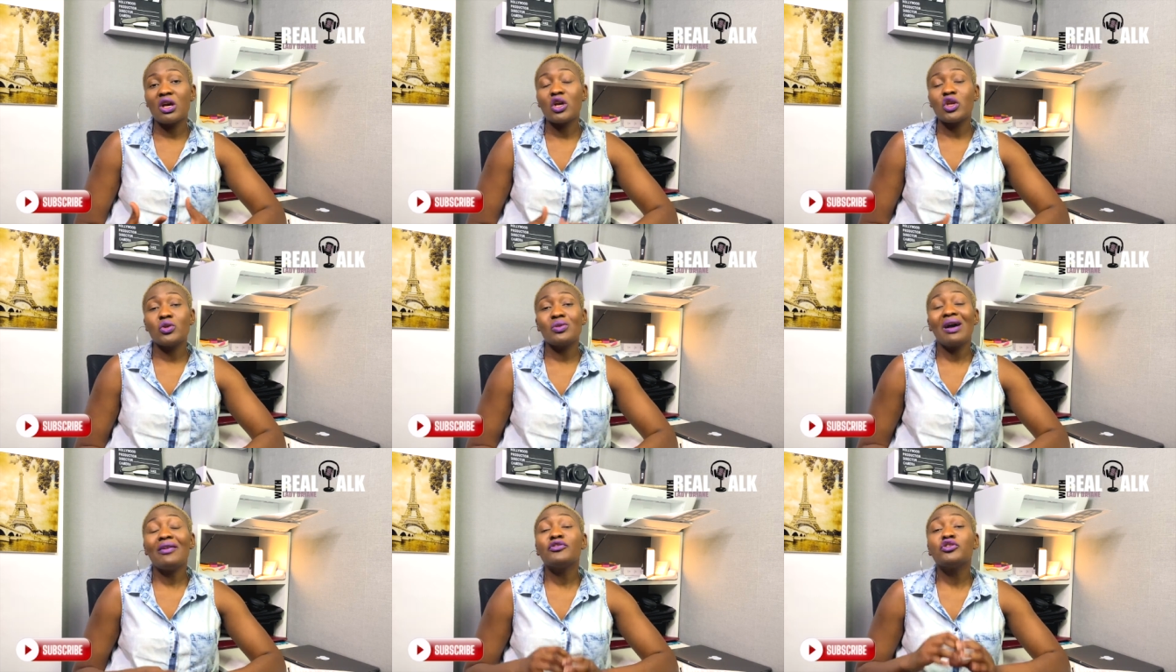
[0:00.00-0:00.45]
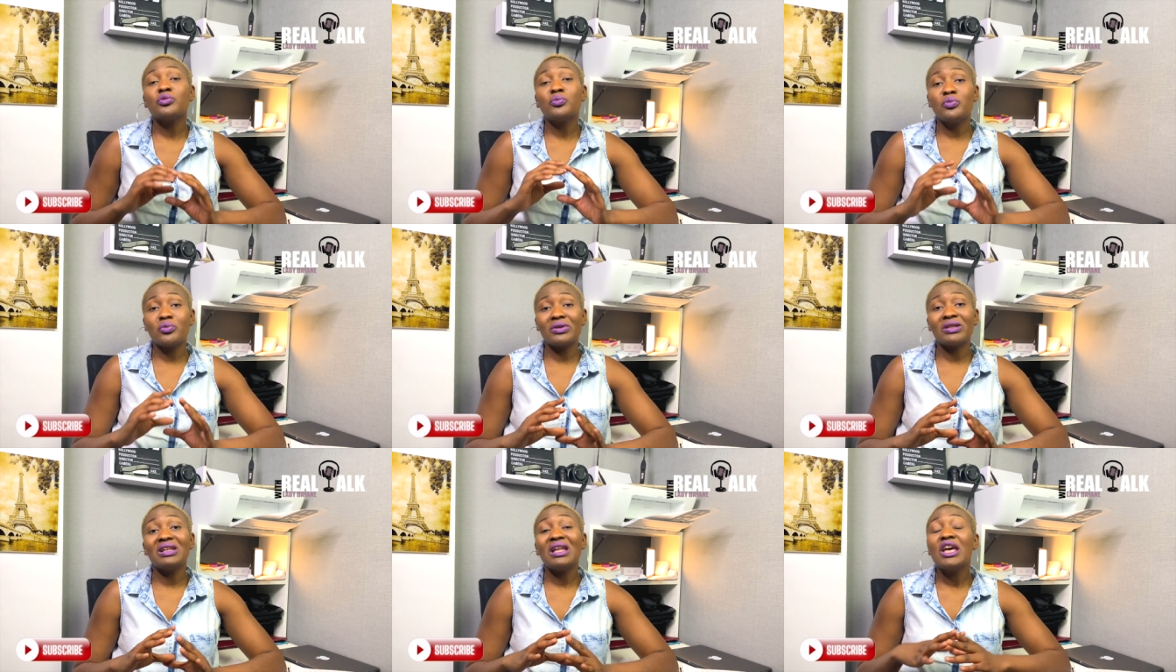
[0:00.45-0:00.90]
You have to
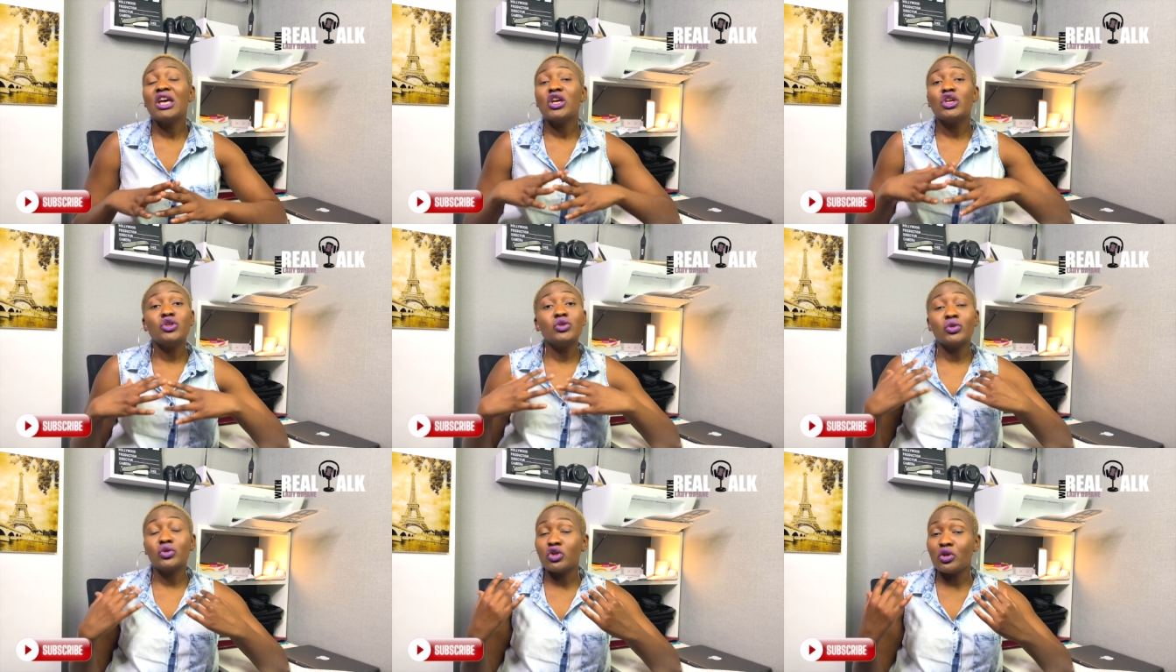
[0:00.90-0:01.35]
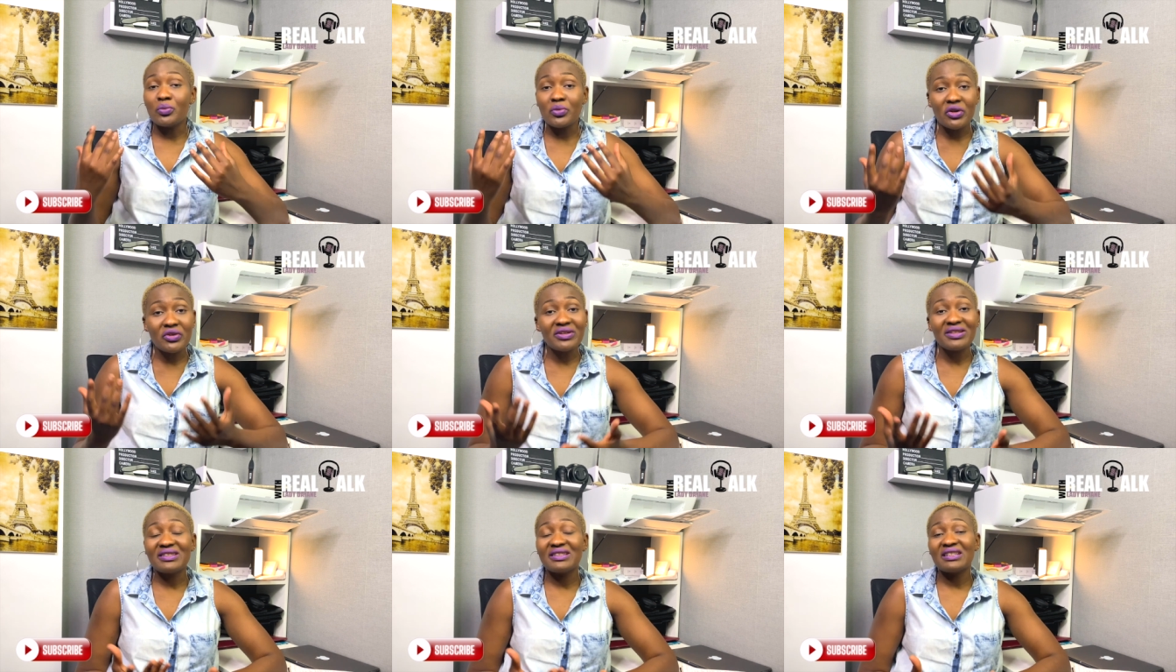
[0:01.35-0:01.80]
build your
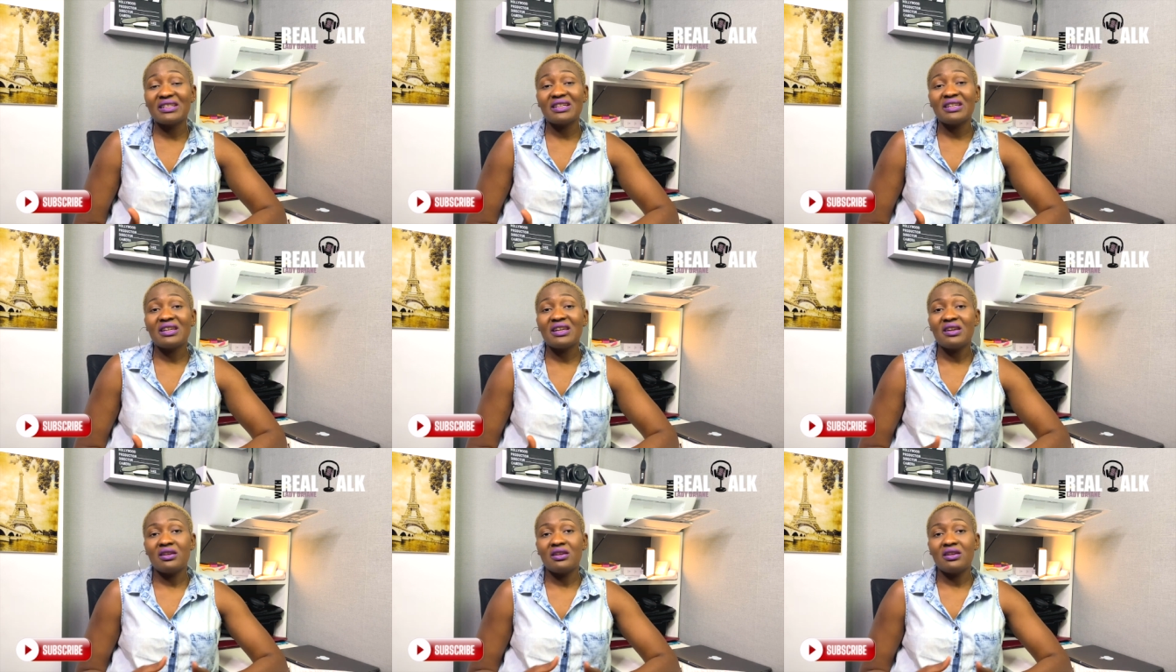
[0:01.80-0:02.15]
community.